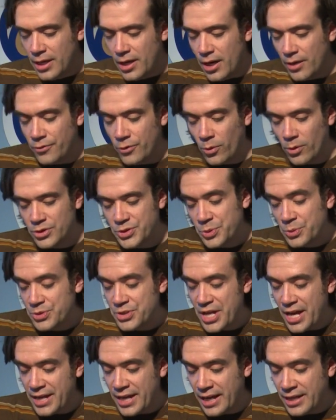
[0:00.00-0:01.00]
Of course, it was
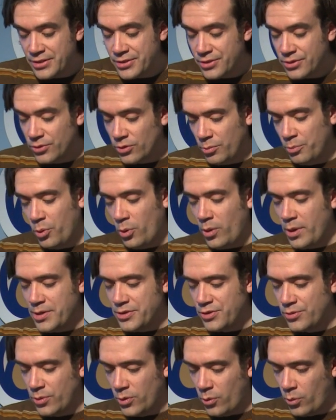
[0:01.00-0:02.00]
not high school
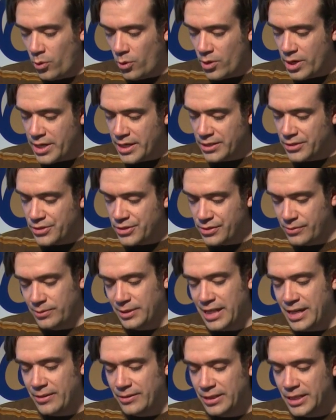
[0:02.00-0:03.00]
boys who were worrying so
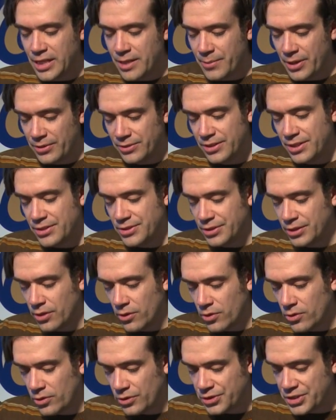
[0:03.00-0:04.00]
loudly about these
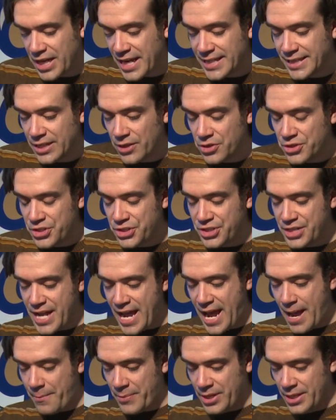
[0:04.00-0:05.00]
girls and their
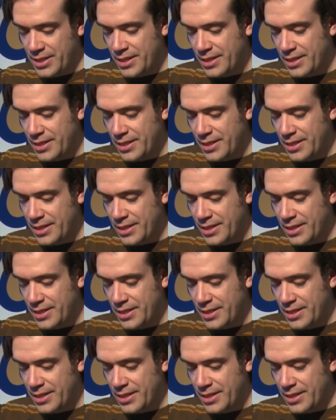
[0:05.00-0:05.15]
snap.